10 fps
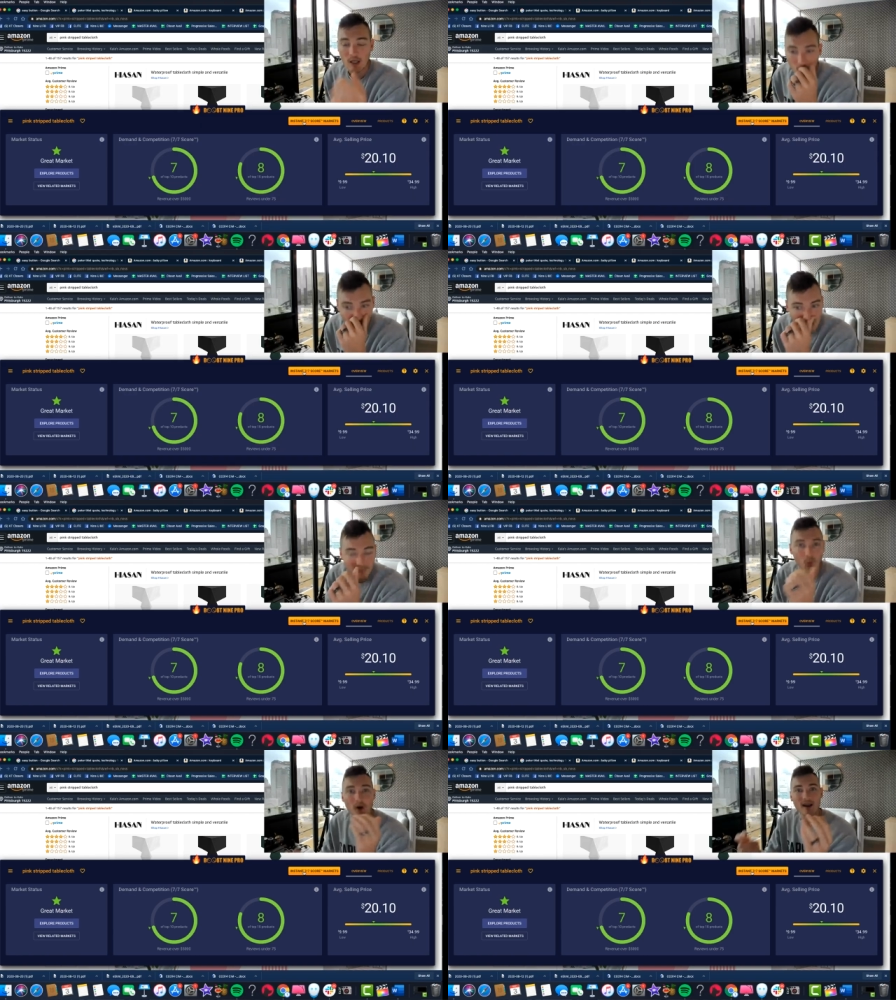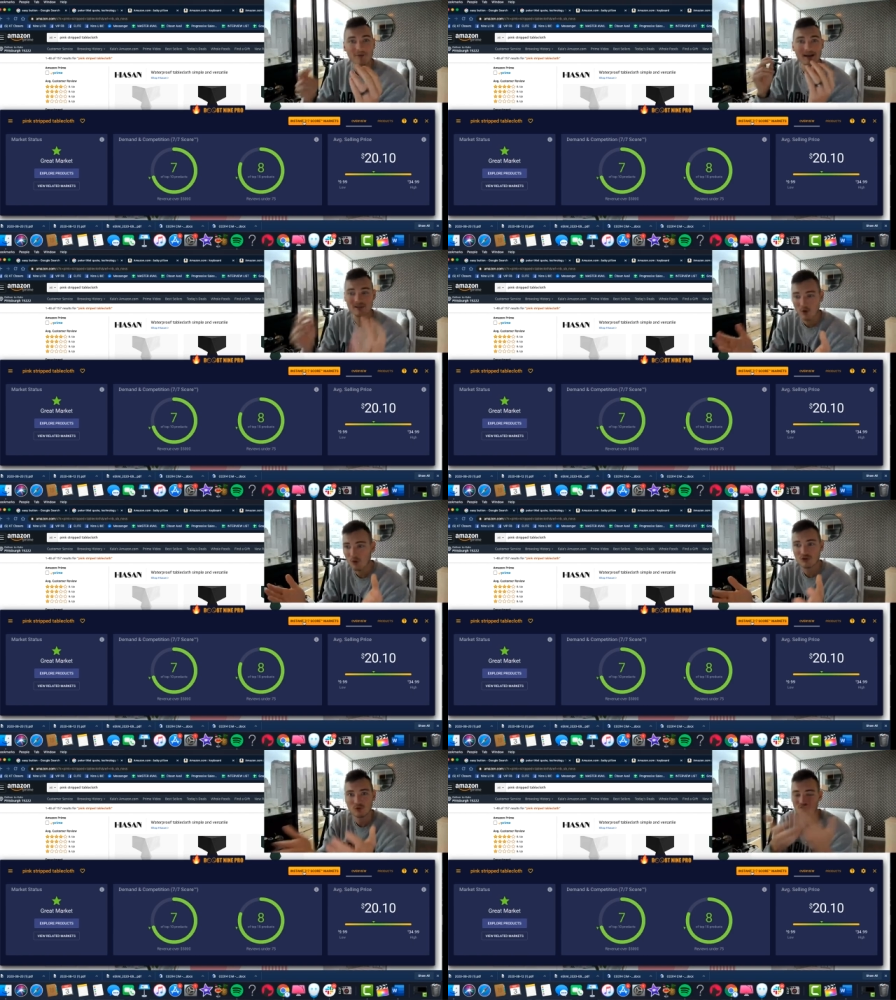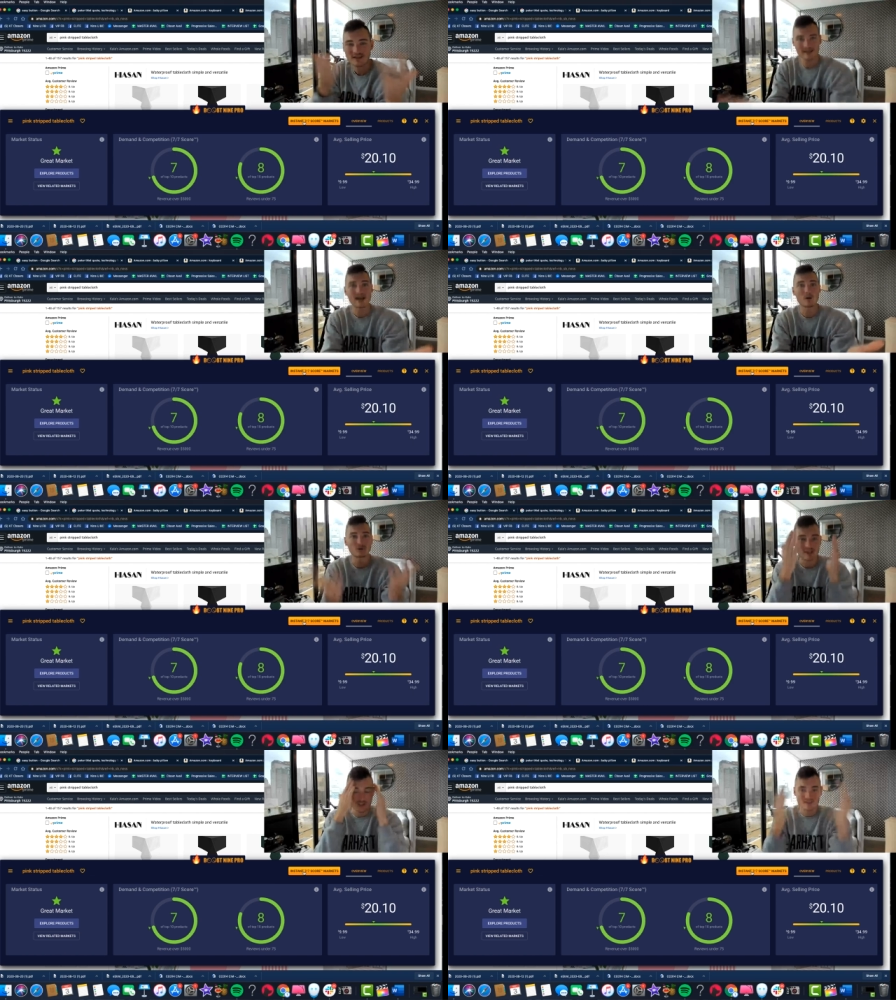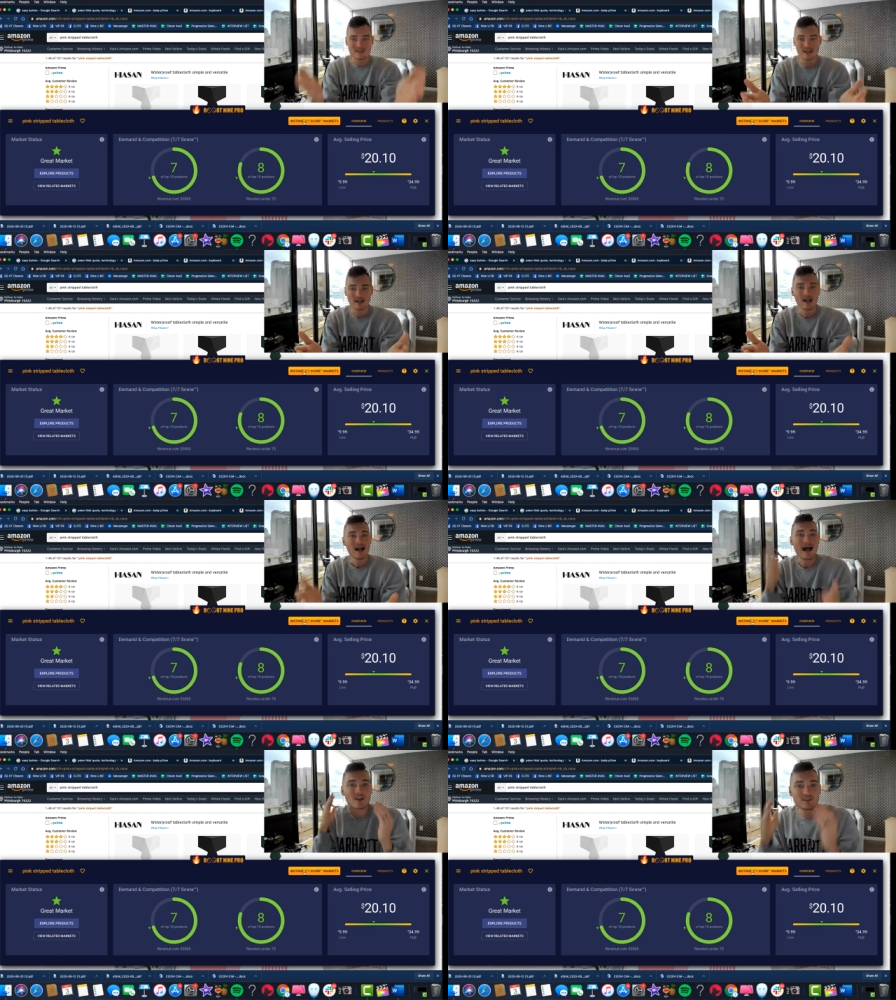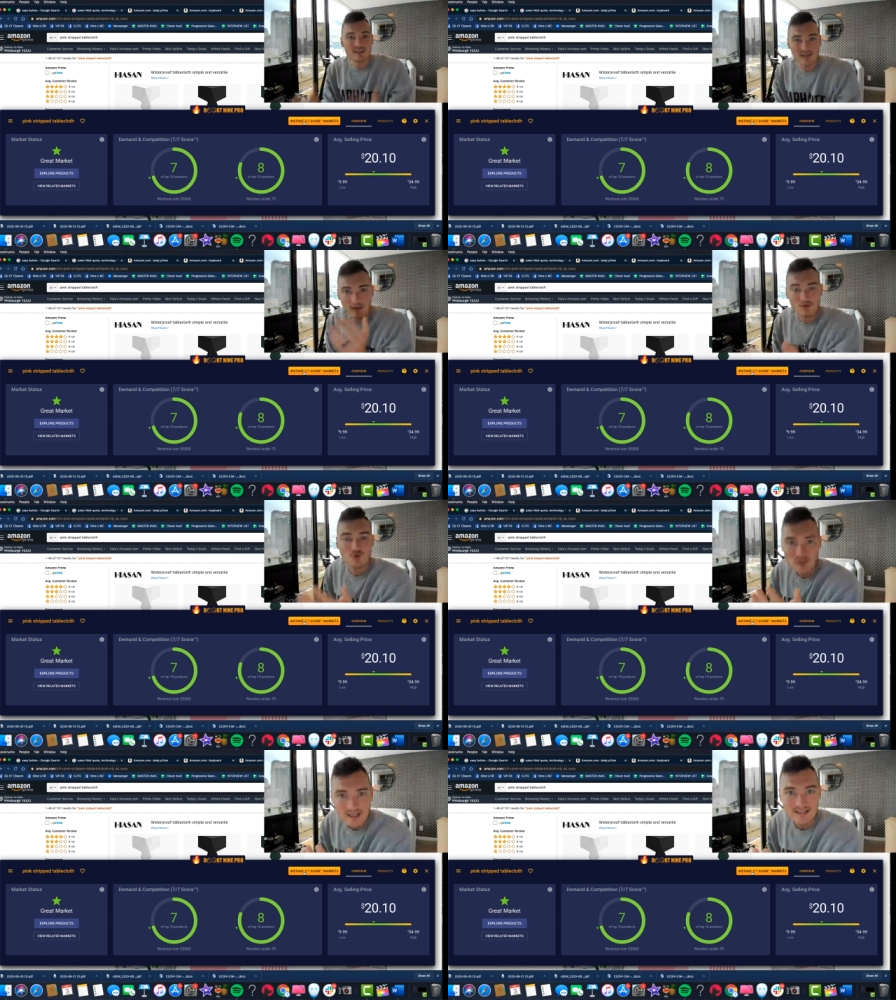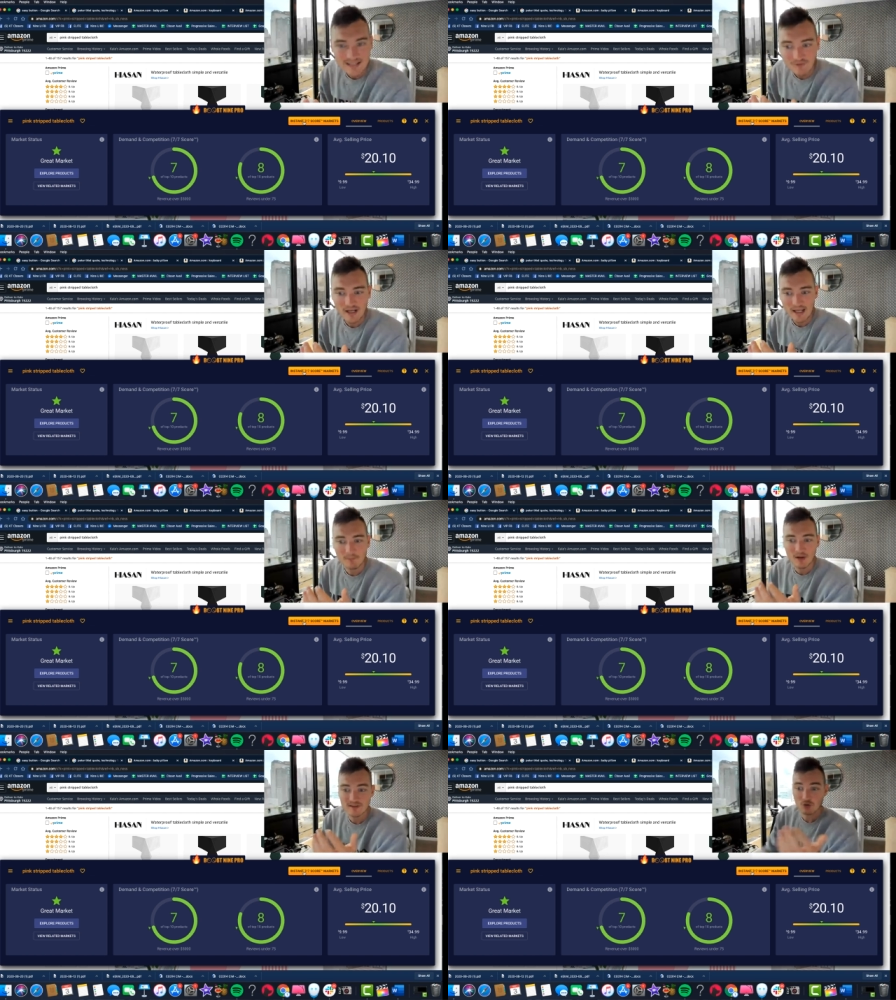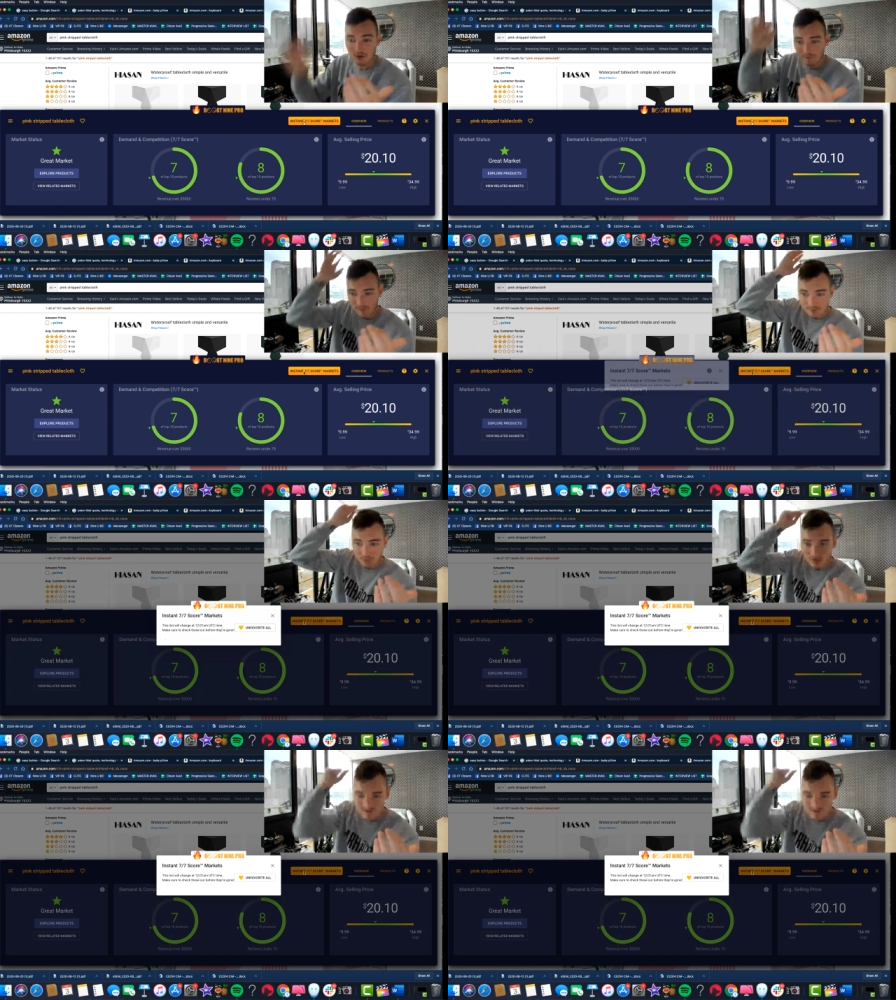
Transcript: Okay, but what if I told you just now, which I just did, I could save you six, seven, eight months, and you could find products